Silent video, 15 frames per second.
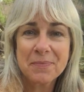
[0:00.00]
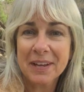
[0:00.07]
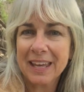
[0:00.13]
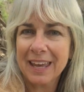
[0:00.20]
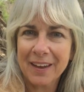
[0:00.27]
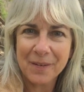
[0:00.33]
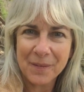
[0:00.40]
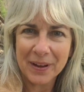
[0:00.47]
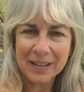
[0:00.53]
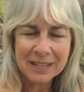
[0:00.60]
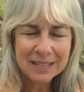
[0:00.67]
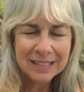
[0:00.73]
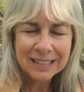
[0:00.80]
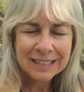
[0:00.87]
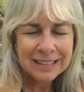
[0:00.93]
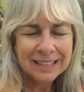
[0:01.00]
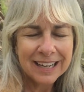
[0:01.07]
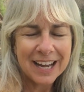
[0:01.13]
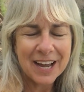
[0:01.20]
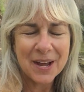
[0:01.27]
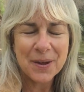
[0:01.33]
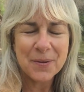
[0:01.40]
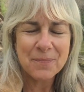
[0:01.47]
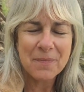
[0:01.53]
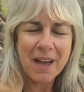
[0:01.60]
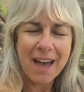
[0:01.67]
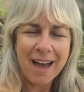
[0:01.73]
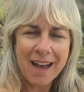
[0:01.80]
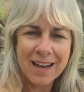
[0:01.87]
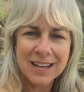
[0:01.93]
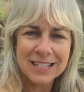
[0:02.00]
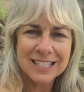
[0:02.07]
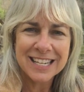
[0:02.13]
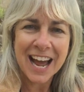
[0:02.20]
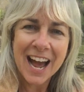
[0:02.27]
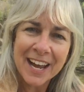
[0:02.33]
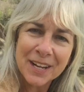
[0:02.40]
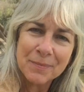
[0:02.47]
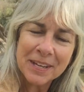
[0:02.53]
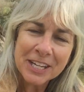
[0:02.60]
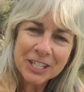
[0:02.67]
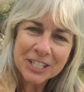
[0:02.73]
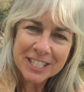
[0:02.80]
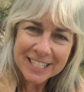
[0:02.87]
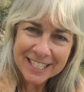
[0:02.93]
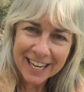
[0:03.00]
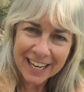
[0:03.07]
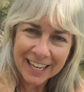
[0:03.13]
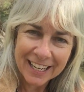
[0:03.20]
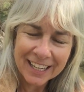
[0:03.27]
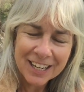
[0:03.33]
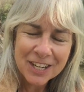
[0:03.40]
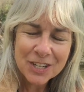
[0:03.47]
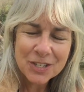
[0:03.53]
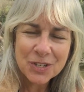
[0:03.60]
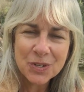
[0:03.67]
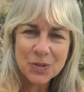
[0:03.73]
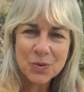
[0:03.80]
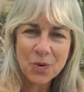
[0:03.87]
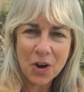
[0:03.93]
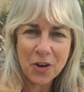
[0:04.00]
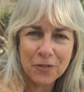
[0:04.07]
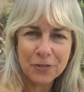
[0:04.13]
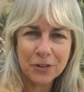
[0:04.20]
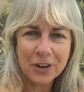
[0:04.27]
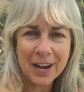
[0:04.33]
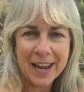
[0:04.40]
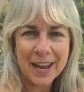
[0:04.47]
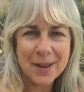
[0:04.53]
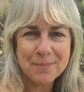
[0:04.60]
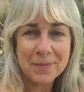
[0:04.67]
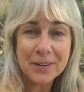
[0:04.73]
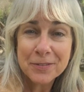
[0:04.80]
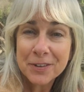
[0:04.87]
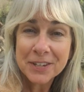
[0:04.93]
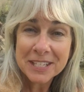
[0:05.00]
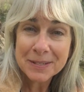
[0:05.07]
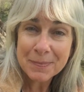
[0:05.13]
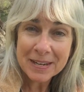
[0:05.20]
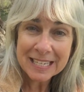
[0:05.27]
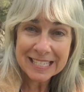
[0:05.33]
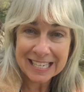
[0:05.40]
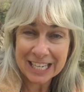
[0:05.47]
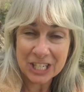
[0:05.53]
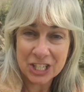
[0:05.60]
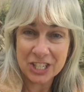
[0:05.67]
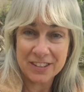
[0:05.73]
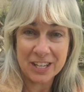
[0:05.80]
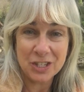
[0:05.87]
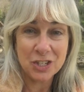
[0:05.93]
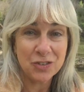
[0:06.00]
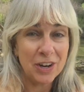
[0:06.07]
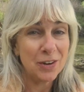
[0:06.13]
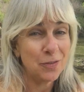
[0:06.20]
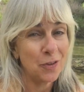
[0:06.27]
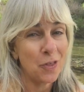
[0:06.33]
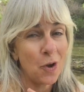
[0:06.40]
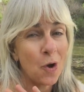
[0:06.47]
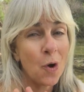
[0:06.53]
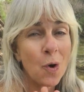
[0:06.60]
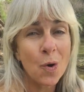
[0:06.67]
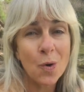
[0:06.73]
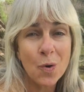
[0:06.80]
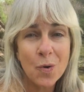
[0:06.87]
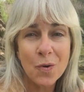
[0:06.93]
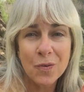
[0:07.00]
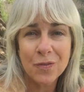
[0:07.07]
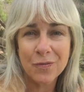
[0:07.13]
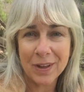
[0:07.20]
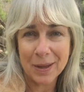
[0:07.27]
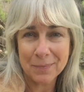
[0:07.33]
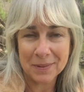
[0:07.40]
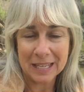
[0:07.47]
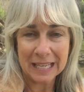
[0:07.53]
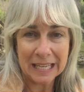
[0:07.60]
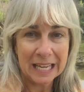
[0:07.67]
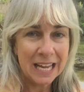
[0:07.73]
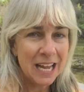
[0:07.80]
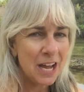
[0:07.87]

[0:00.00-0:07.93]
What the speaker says: I can't wait. And I am here today to offer a mindfulness meditation that's great for the whole family.